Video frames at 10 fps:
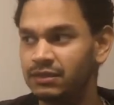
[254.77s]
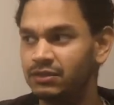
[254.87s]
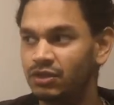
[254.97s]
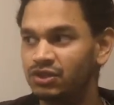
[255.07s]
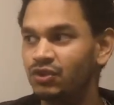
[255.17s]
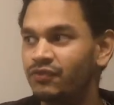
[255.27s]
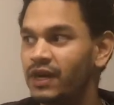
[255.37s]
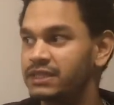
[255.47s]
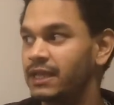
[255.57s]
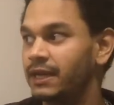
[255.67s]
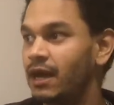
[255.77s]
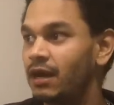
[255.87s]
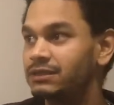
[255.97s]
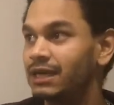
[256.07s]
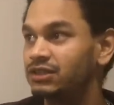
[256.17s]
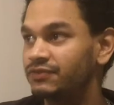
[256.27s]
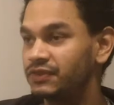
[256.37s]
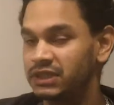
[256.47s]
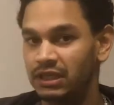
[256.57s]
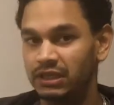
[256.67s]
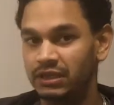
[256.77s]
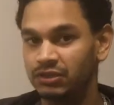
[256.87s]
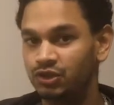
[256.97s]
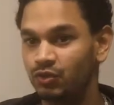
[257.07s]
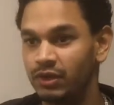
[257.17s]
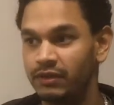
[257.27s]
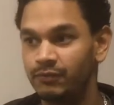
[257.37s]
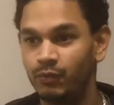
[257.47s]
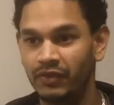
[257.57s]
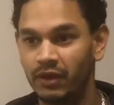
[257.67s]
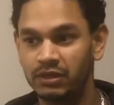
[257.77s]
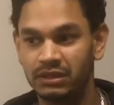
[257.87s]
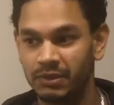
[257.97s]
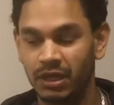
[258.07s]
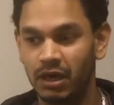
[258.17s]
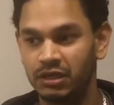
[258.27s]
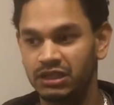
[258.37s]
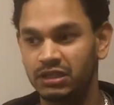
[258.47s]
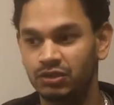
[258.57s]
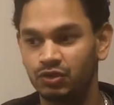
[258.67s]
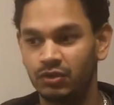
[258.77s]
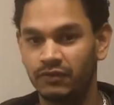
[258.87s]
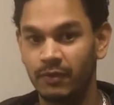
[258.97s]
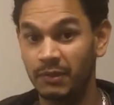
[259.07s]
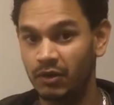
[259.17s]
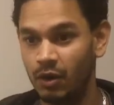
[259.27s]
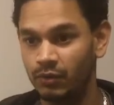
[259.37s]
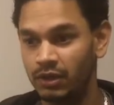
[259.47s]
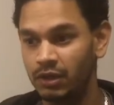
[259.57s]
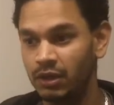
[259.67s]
not so fast that I can't actually physically control it with a typical RC controller from the ground,